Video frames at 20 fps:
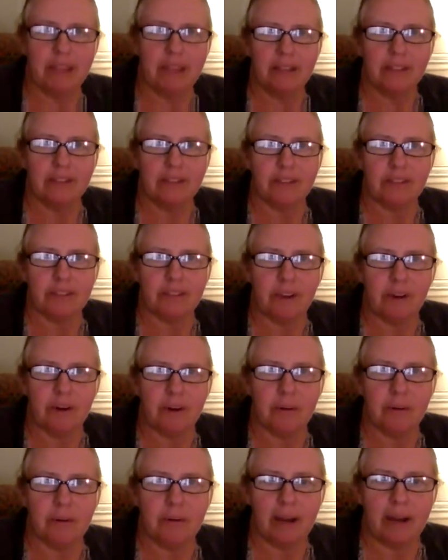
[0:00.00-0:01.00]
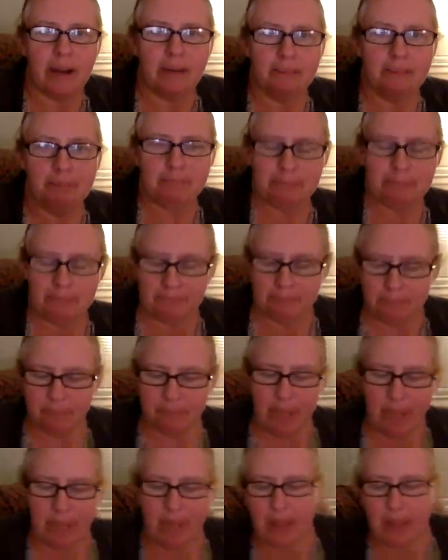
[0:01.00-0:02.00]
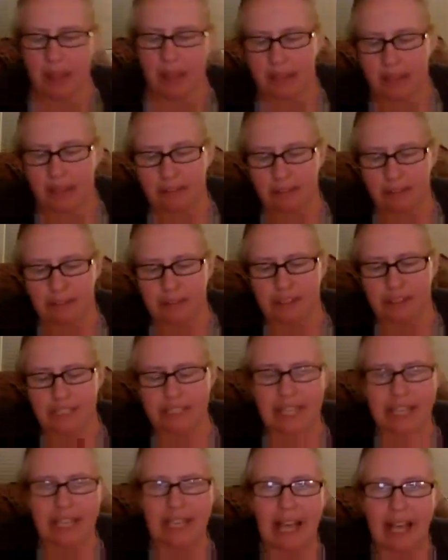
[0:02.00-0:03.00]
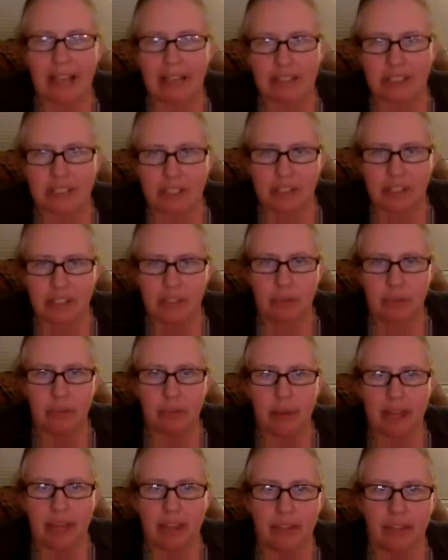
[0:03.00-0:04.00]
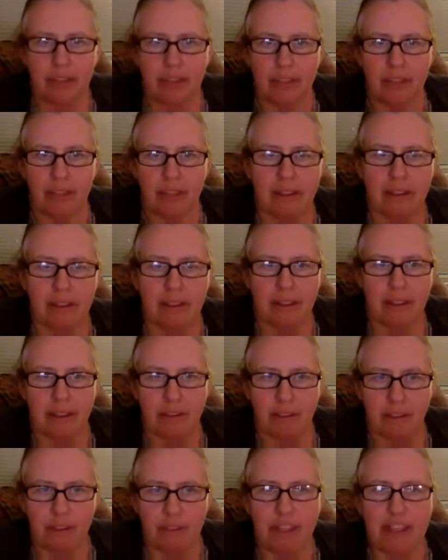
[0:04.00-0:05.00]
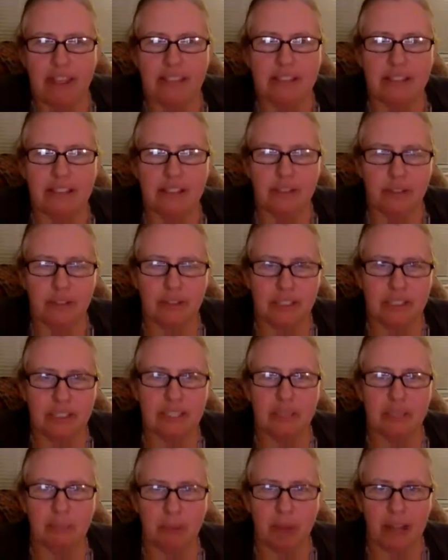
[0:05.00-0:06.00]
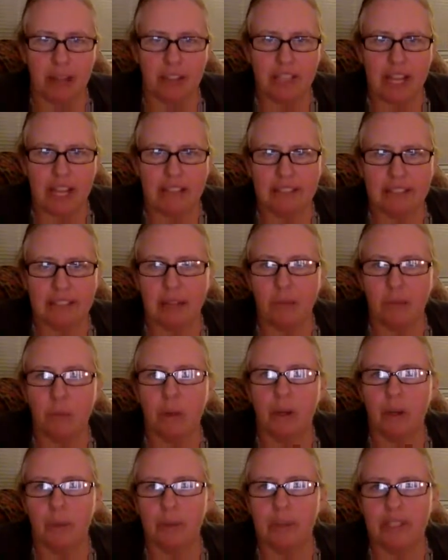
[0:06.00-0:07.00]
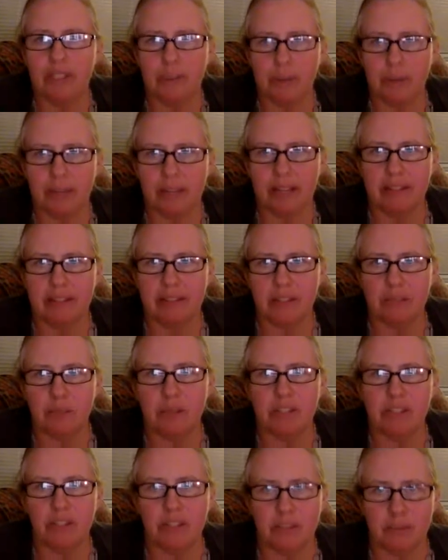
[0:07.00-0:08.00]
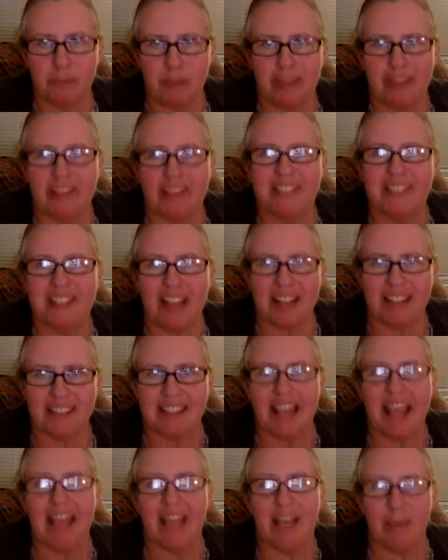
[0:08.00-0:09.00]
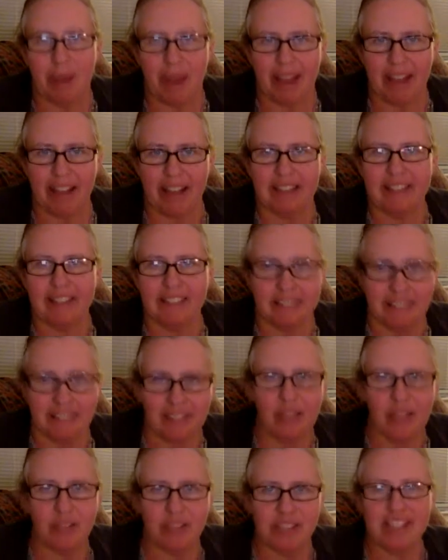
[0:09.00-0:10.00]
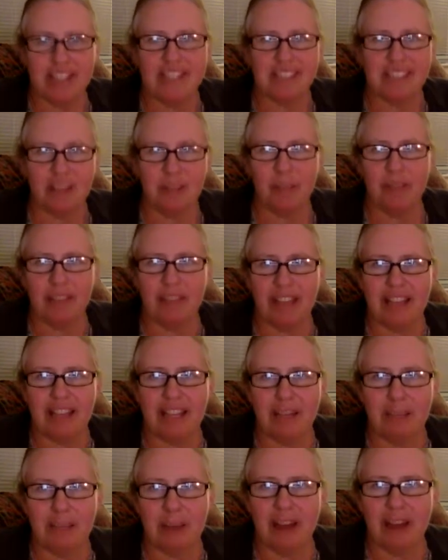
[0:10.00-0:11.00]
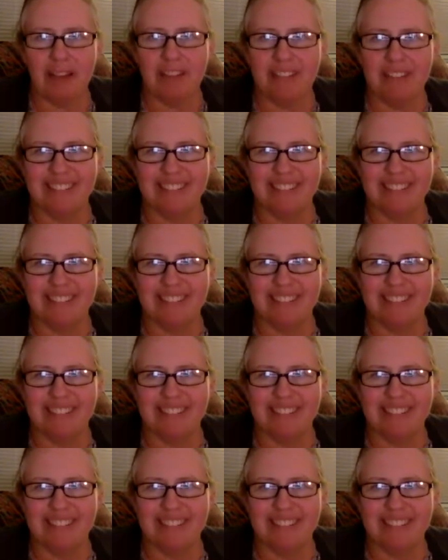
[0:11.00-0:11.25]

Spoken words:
So the first thing has to do with the thesis versus the project, and what are we doing in this research methods class anyway? Are those things that you've been thinking about?